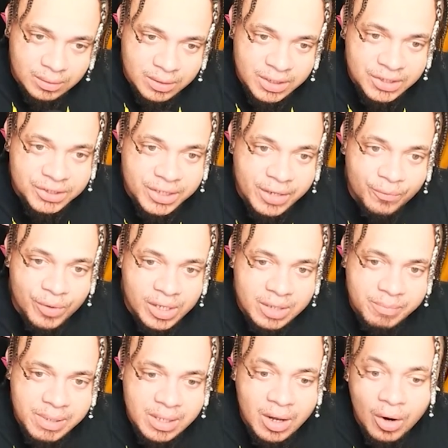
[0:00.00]
This shit really
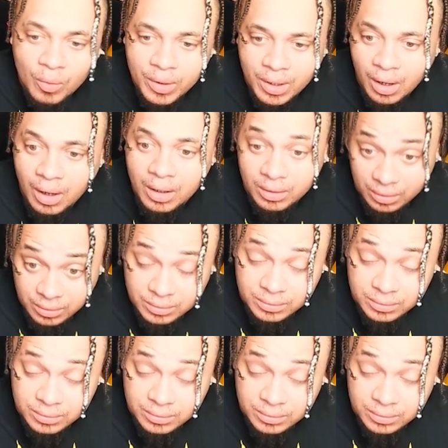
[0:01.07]
be going on.